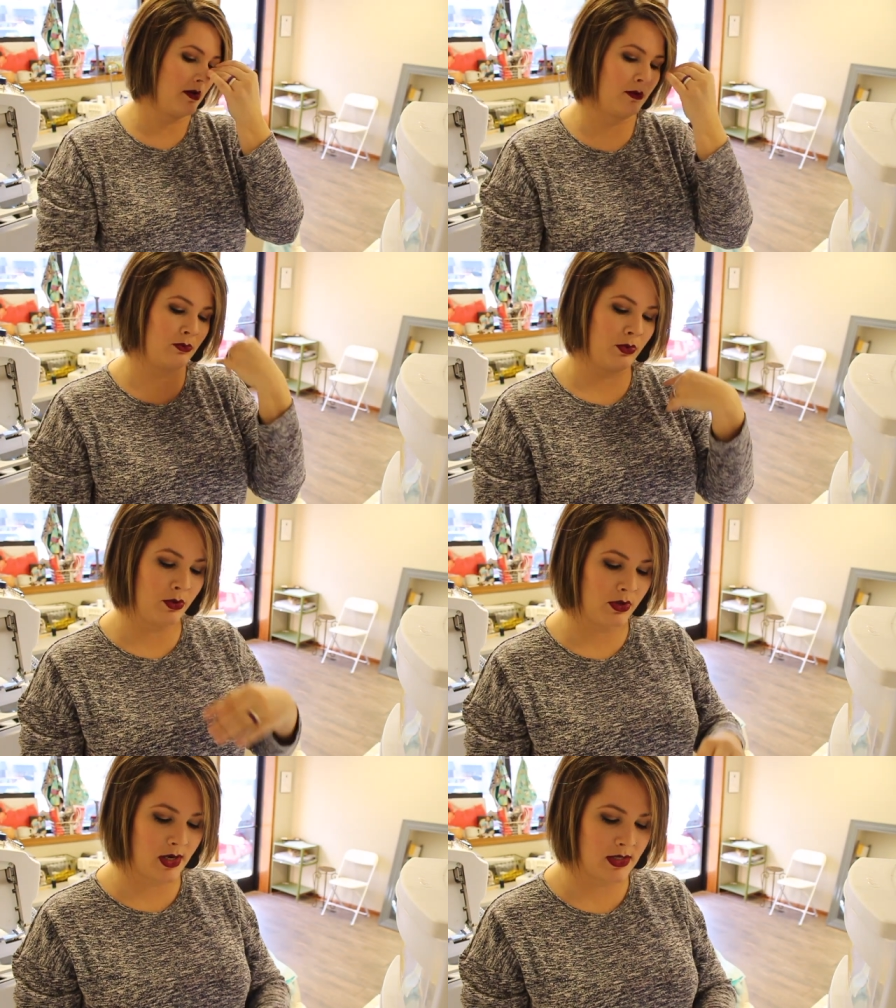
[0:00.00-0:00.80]

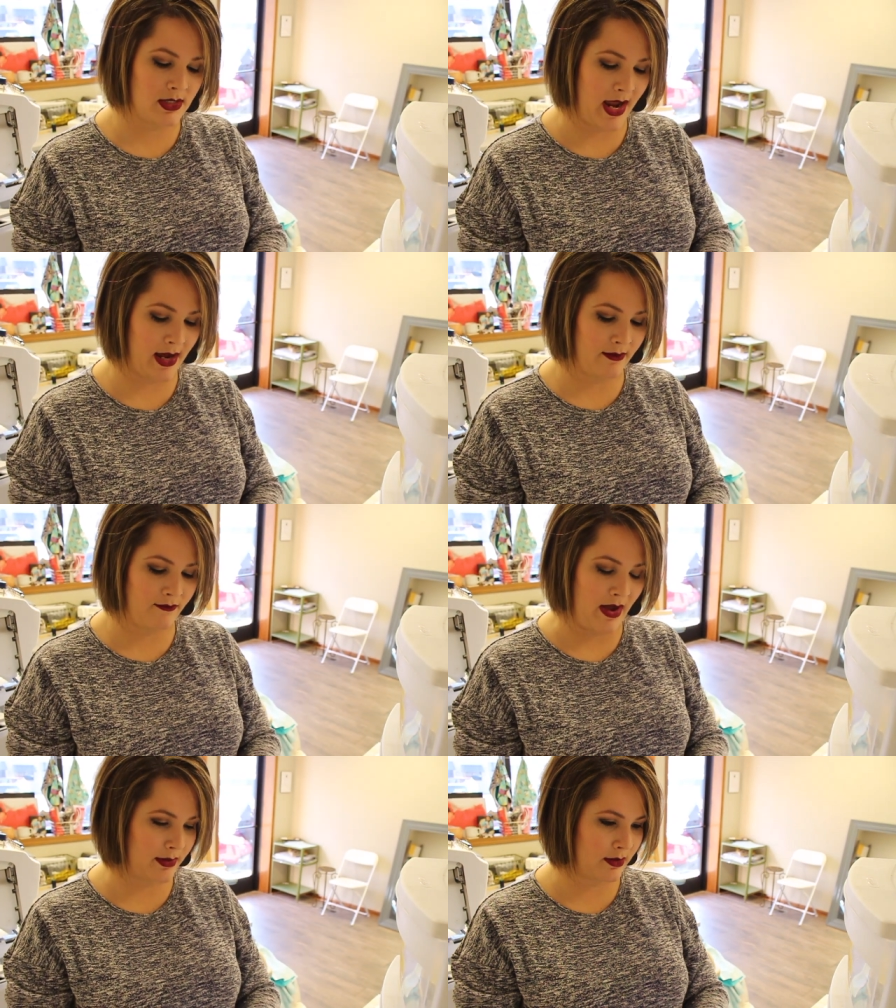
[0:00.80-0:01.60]
rulers, and
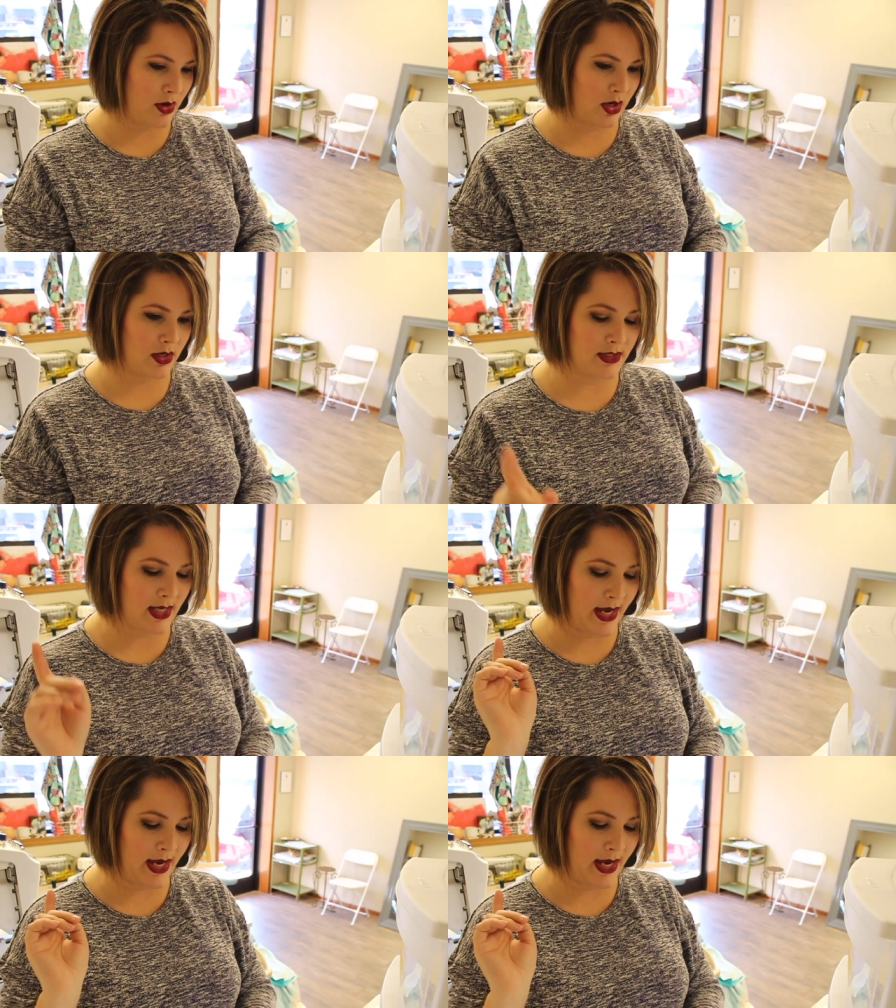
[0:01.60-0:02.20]
fabric markers.